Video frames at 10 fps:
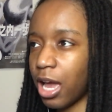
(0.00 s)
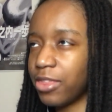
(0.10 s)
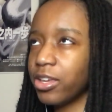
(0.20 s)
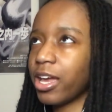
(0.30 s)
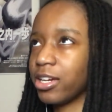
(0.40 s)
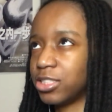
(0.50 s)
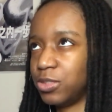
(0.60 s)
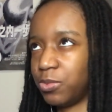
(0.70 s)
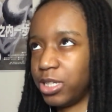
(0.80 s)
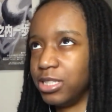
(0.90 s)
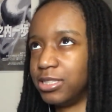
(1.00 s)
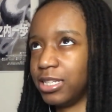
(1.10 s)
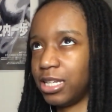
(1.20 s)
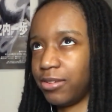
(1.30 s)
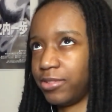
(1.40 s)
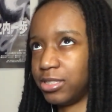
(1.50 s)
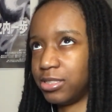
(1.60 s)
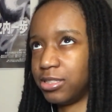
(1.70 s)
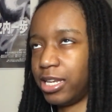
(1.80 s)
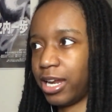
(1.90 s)
I think actually what he's thinking of
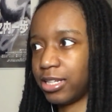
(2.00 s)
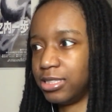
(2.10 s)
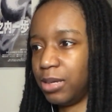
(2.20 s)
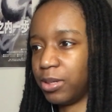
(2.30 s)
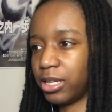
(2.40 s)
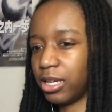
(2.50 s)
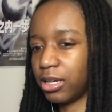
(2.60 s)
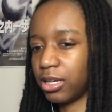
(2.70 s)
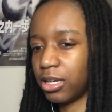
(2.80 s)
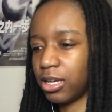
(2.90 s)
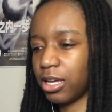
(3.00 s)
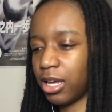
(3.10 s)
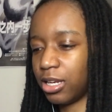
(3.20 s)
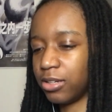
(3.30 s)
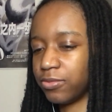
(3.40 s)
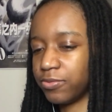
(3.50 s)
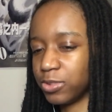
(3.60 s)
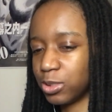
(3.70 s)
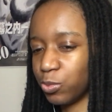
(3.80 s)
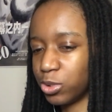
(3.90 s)
is the next Demon King and
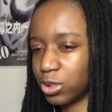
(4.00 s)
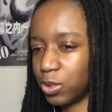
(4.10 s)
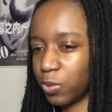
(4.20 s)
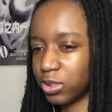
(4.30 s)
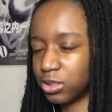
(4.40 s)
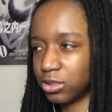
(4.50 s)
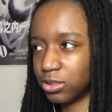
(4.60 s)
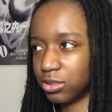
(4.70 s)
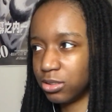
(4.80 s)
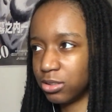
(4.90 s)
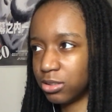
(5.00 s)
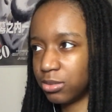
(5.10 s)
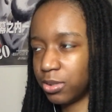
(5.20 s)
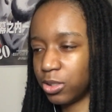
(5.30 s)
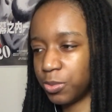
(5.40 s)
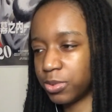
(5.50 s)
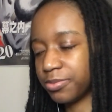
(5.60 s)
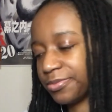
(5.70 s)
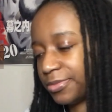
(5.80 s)
for some reason he wants to be human.